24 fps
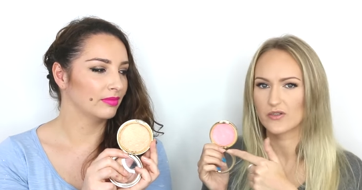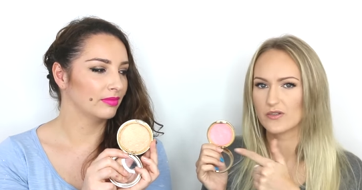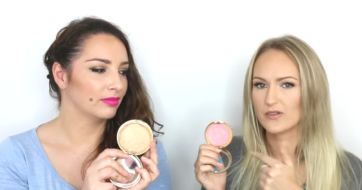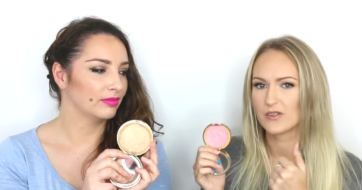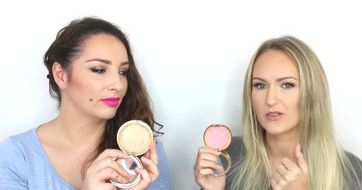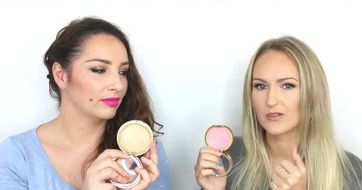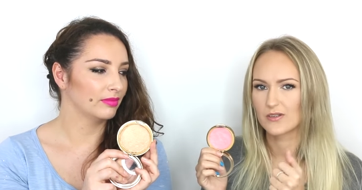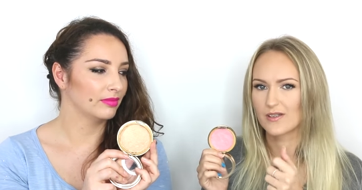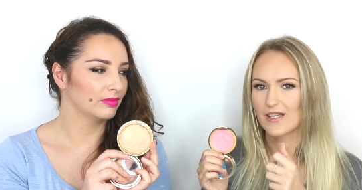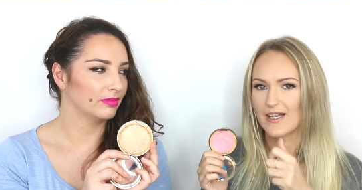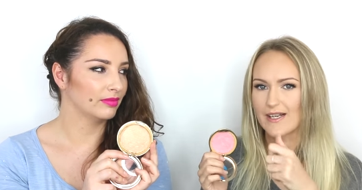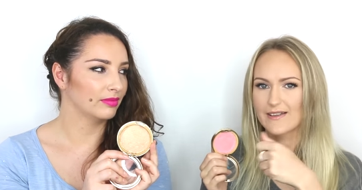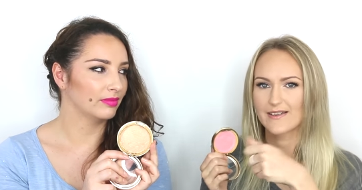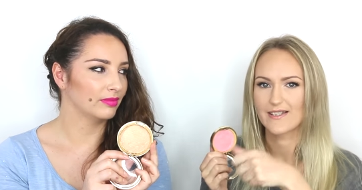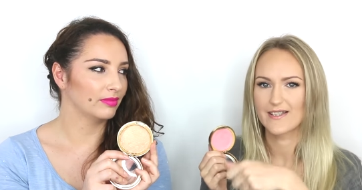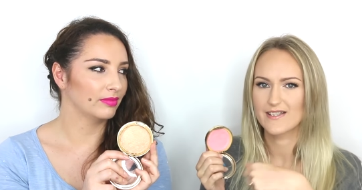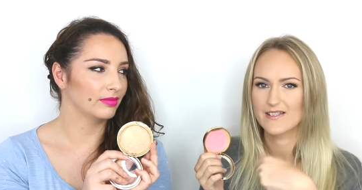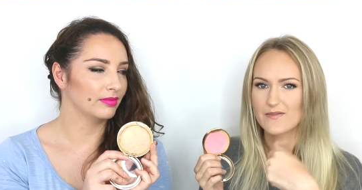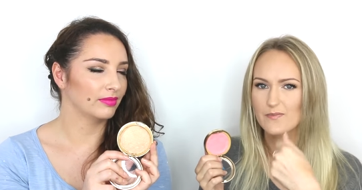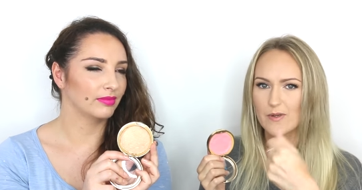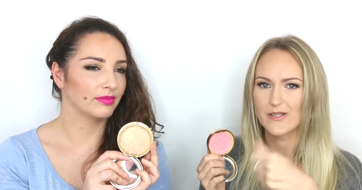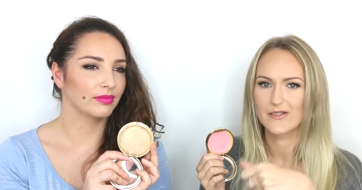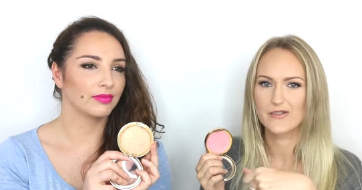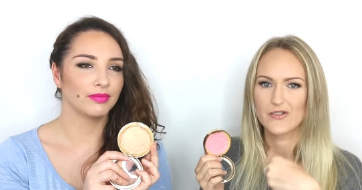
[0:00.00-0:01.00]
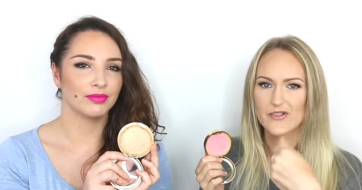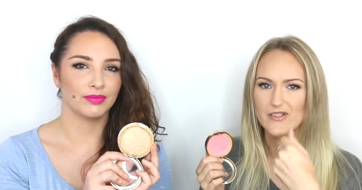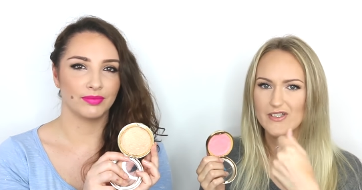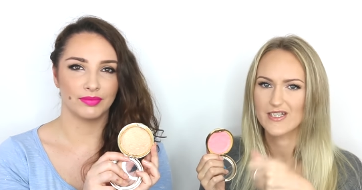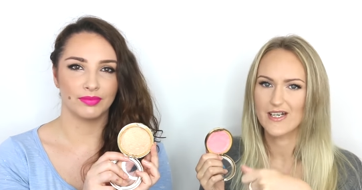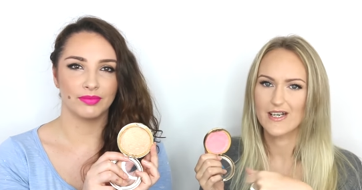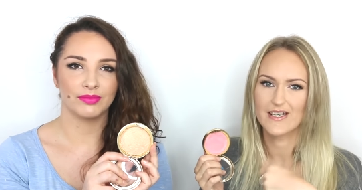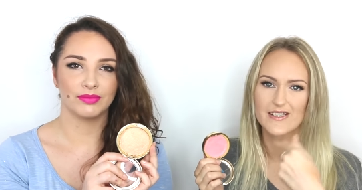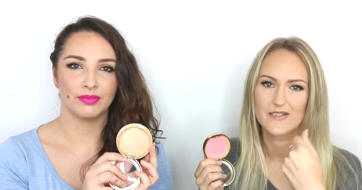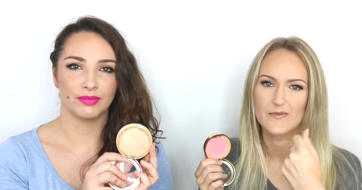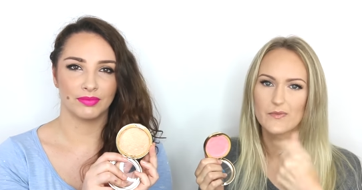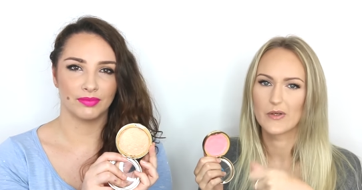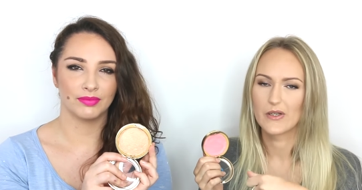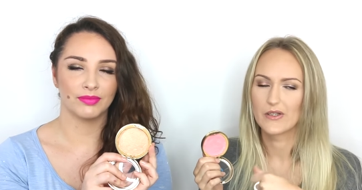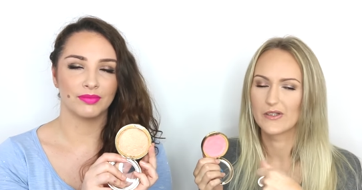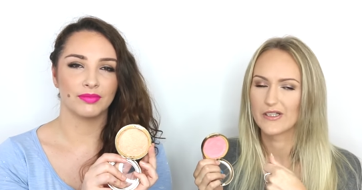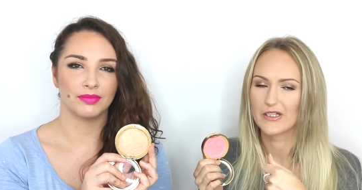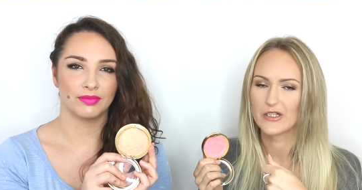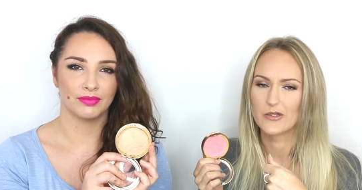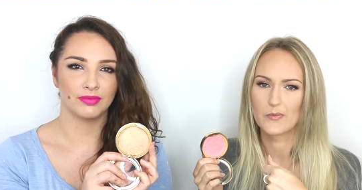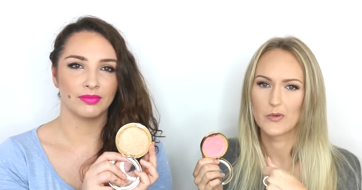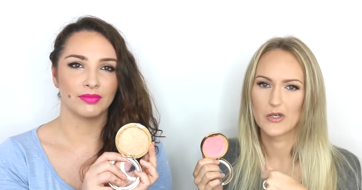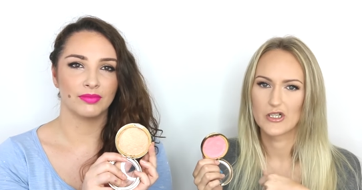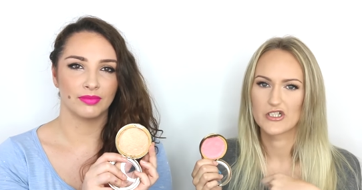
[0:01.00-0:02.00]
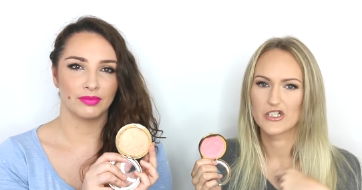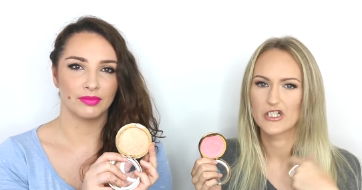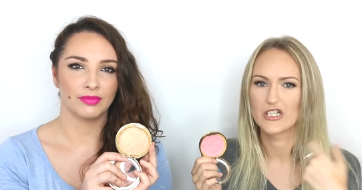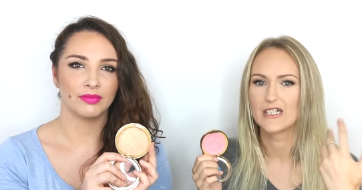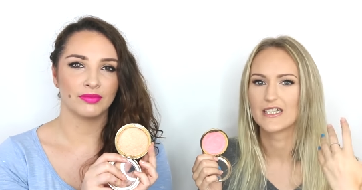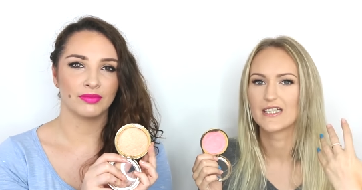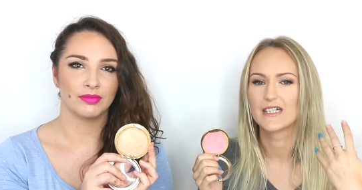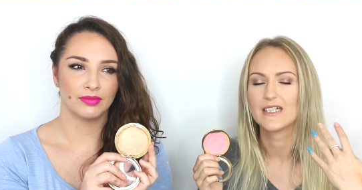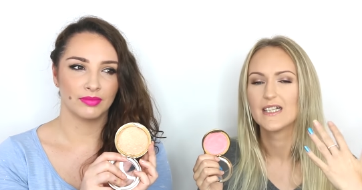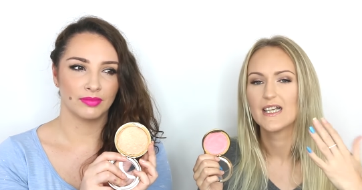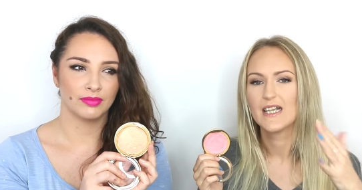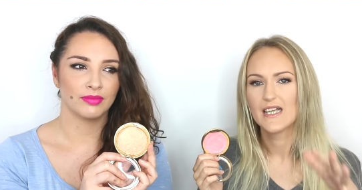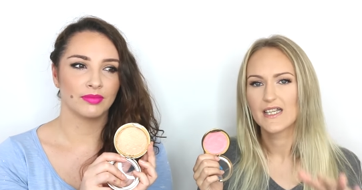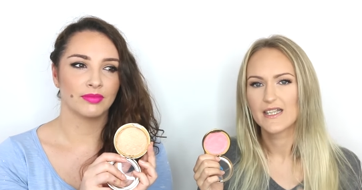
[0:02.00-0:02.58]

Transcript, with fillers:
Speaker 1: to look like this once you start swirling your brush in it.